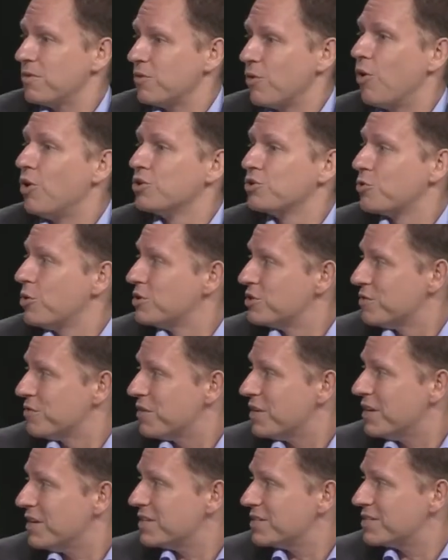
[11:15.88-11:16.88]
there are all sorts of
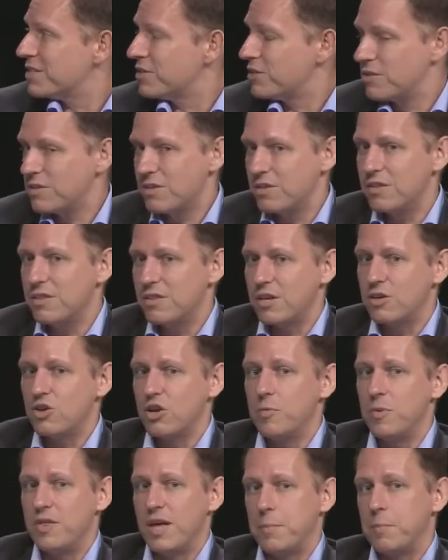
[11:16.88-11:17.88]
things that, mm -hmm. that
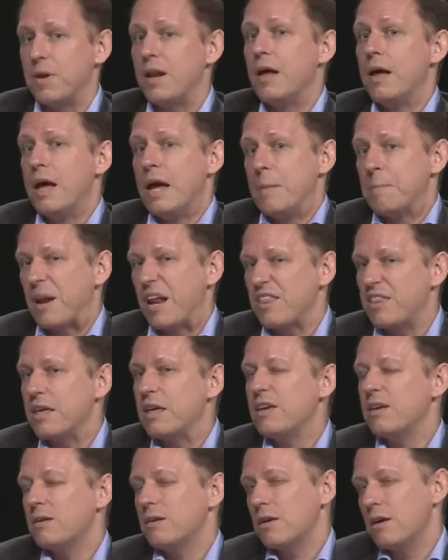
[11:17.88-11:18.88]
could be that. But, but I
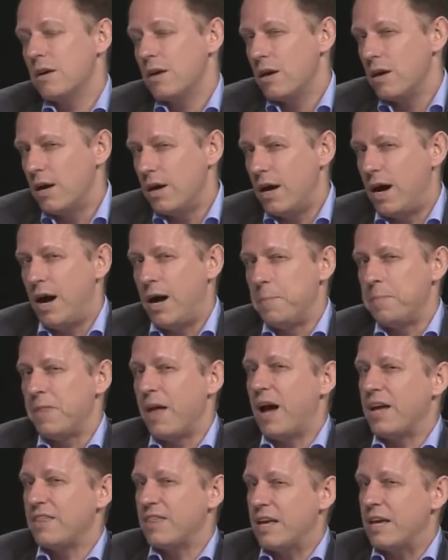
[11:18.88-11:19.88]
think um,
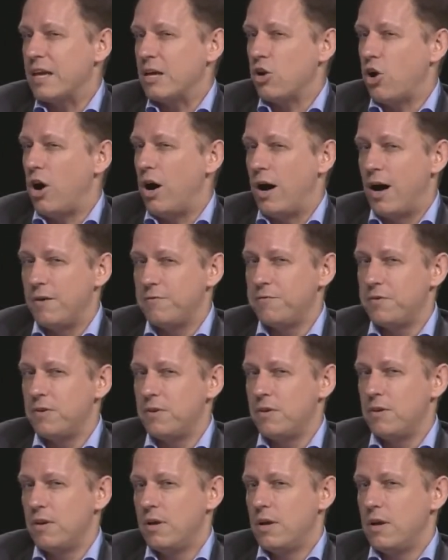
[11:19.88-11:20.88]
I think it
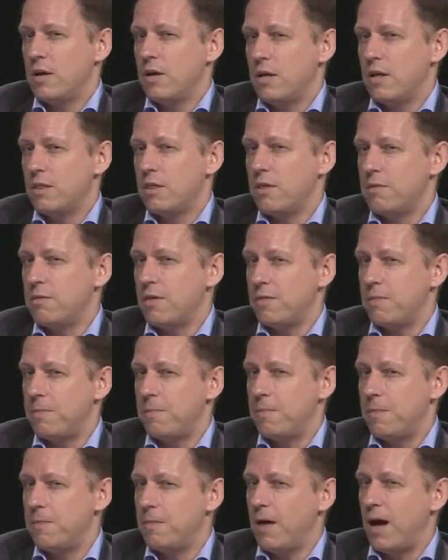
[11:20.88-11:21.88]
often, the, the,
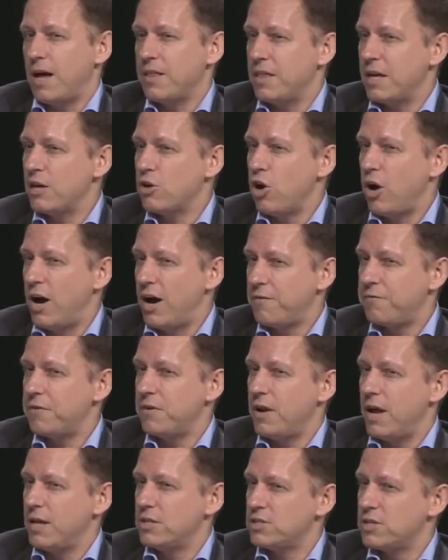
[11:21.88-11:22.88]
I think it
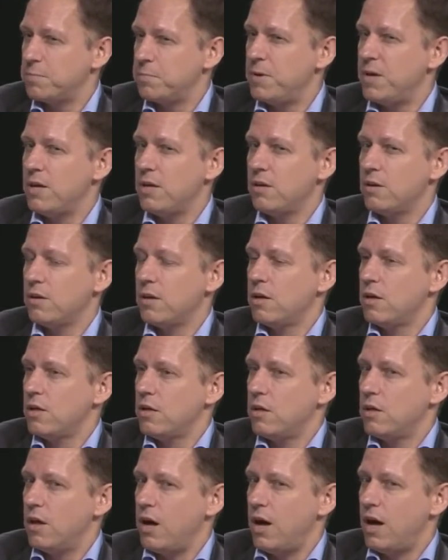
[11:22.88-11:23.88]
often ends up being
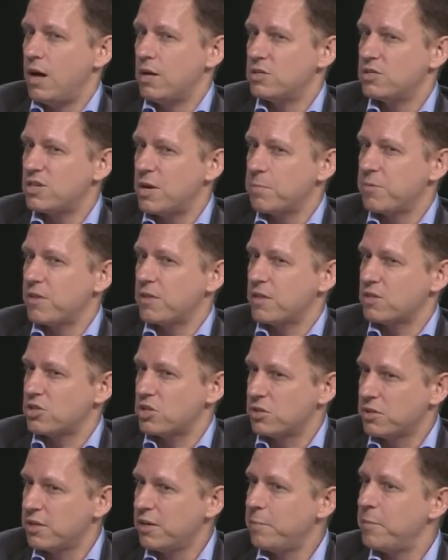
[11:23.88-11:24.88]
uh, something that's a
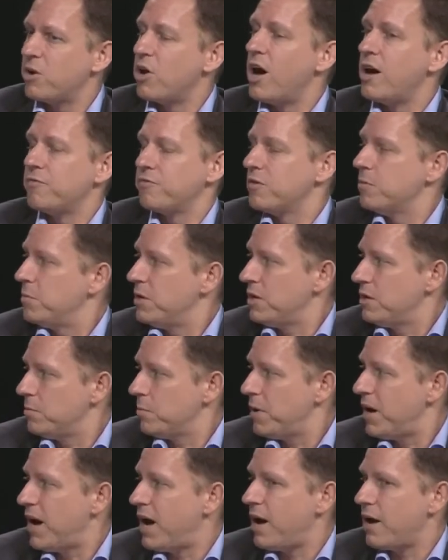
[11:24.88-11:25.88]
little bit off the beaten
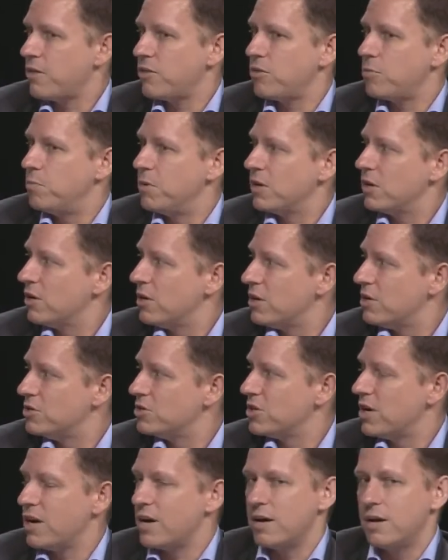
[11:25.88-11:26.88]
path
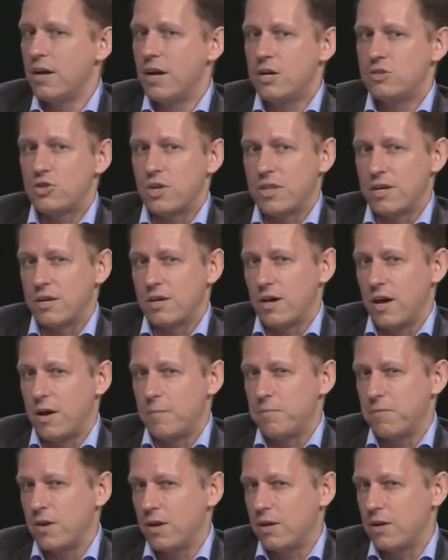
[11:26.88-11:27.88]
because uh, so I think
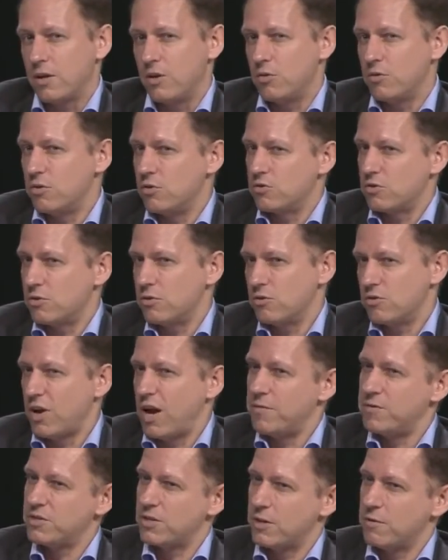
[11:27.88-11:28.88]
um, you know there's, there's
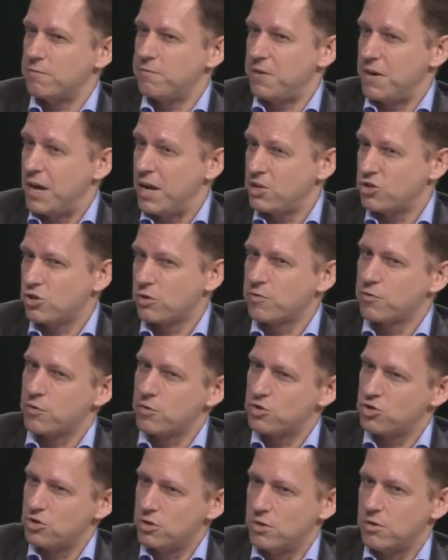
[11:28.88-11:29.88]
obviously financial
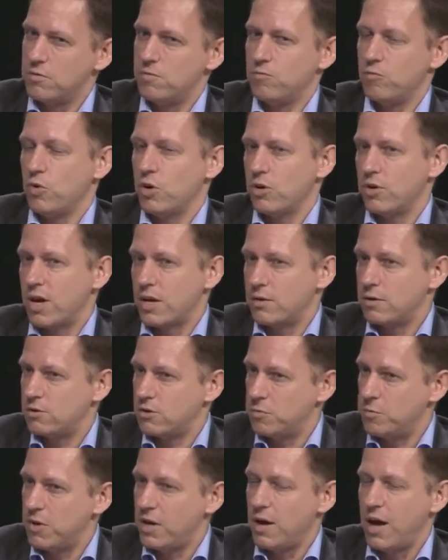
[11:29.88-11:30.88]
version where you get
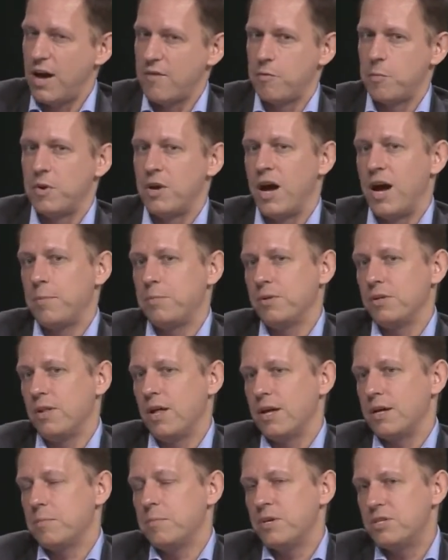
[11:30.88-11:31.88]
to be, have a monopoly
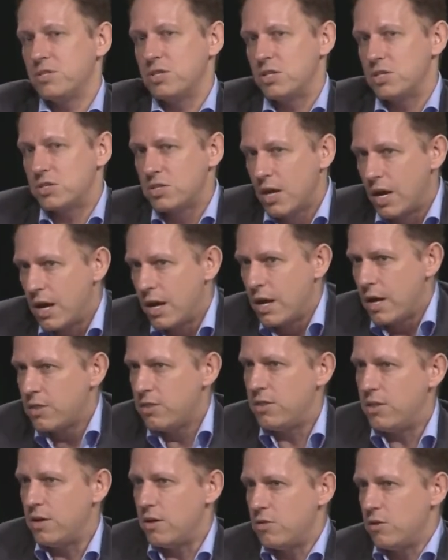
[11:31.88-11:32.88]
like business.
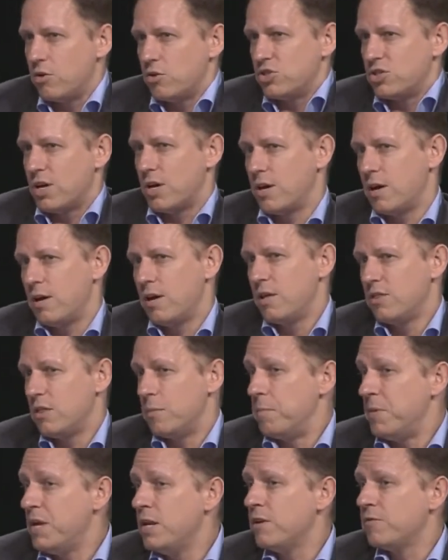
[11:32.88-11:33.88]
The, there's a
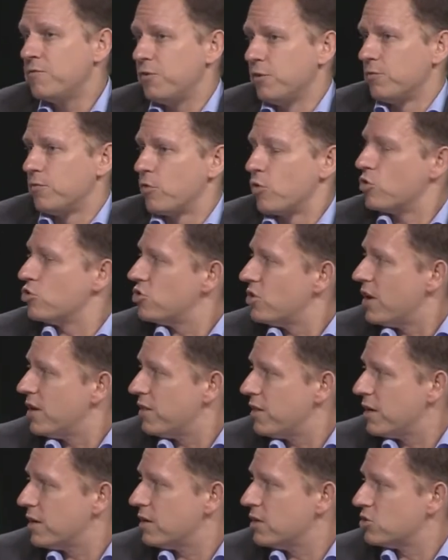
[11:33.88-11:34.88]
the meaningful version I
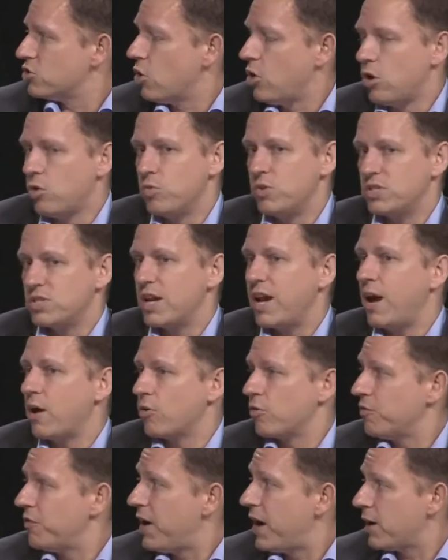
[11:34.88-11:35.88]
think is always
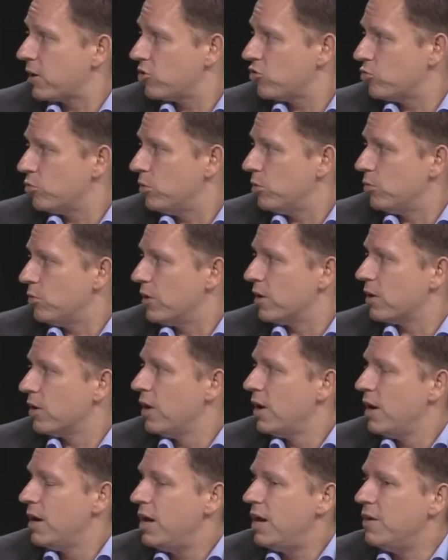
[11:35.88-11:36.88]
counterfactual where
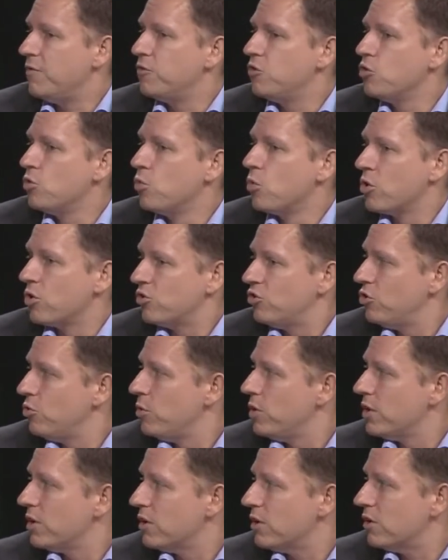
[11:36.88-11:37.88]
if you weren't
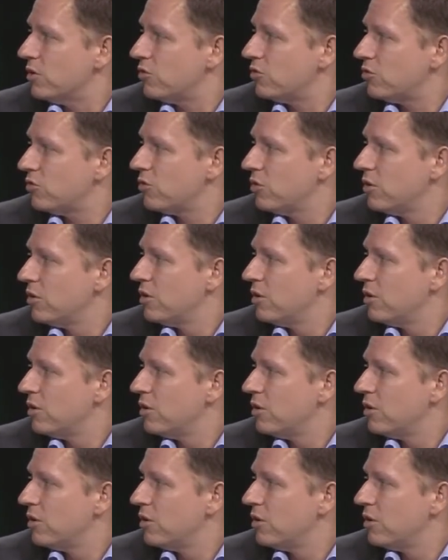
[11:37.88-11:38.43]
doing this,